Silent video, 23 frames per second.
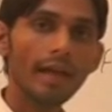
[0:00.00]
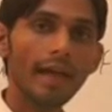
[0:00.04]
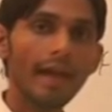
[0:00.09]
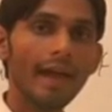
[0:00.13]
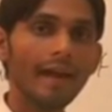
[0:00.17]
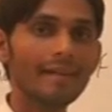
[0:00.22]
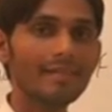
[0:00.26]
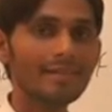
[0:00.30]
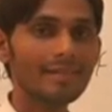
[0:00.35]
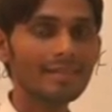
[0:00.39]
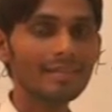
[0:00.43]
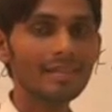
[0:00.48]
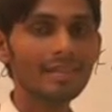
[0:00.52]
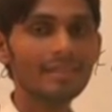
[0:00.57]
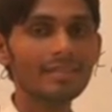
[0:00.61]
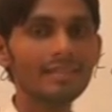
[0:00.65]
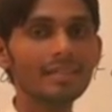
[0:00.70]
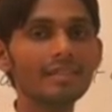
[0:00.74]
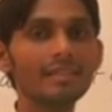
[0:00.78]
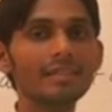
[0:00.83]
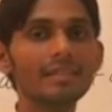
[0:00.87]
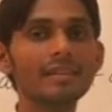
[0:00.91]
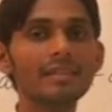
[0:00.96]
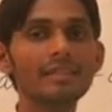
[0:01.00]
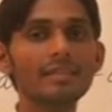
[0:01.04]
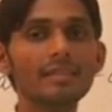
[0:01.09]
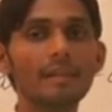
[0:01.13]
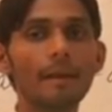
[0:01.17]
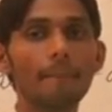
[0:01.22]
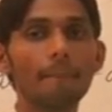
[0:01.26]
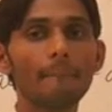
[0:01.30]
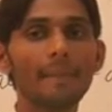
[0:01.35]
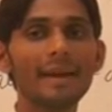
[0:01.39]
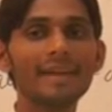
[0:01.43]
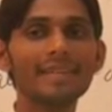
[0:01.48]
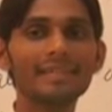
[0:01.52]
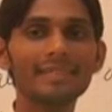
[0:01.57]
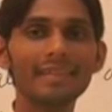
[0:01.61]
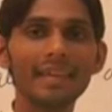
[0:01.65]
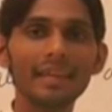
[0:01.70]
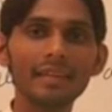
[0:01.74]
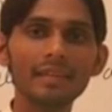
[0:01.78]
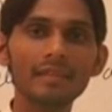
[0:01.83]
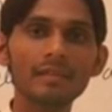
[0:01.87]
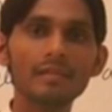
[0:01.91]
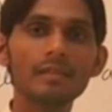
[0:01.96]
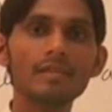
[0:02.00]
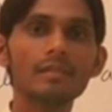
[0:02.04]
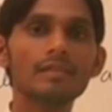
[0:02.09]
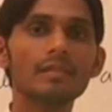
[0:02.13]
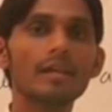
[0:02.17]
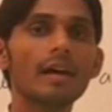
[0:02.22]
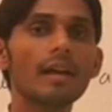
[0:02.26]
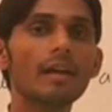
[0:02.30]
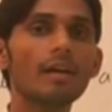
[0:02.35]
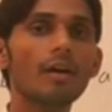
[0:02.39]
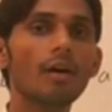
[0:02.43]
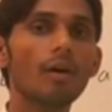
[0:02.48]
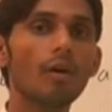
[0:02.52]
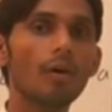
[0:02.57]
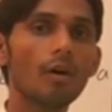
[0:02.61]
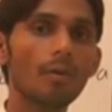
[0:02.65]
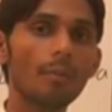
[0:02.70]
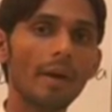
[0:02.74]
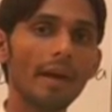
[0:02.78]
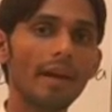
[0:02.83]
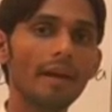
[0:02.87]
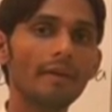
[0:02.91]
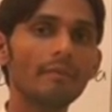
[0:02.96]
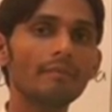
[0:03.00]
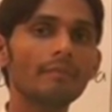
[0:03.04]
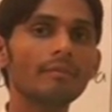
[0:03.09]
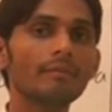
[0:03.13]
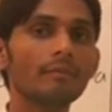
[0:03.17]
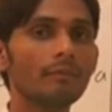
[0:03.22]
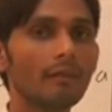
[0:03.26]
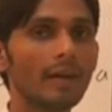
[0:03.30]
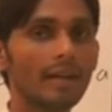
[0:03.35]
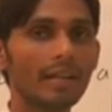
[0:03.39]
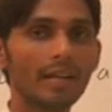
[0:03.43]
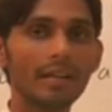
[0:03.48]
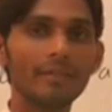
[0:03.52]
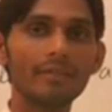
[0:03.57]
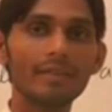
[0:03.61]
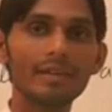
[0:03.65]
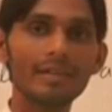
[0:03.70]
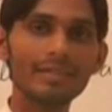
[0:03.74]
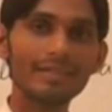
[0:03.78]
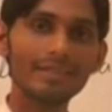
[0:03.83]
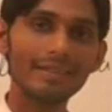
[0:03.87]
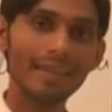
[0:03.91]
address the seniors by saying sir or madam, whatever is